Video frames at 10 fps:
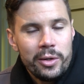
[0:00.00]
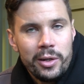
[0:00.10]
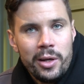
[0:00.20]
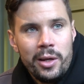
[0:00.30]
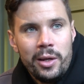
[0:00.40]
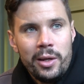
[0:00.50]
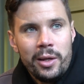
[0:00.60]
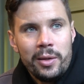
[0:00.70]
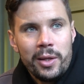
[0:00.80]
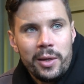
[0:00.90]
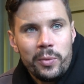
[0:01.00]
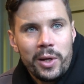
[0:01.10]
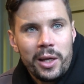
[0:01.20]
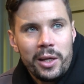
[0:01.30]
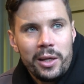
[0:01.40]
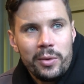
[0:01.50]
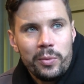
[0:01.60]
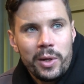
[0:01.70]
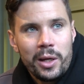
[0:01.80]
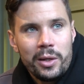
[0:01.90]
Mm-hmm. And then when
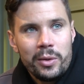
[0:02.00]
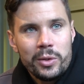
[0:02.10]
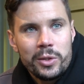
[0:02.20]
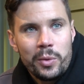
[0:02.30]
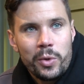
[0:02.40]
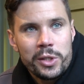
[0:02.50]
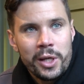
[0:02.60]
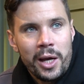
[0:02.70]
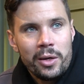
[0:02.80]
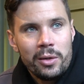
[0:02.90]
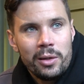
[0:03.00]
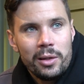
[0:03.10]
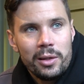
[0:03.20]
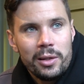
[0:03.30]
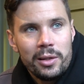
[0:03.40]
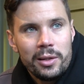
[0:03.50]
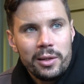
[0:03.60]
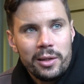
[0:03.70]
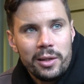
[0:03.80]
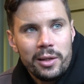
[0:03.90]
I started watching Idol,
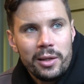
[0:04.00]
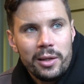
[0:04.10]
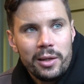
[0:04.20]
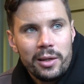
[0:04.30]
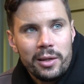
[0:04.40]
I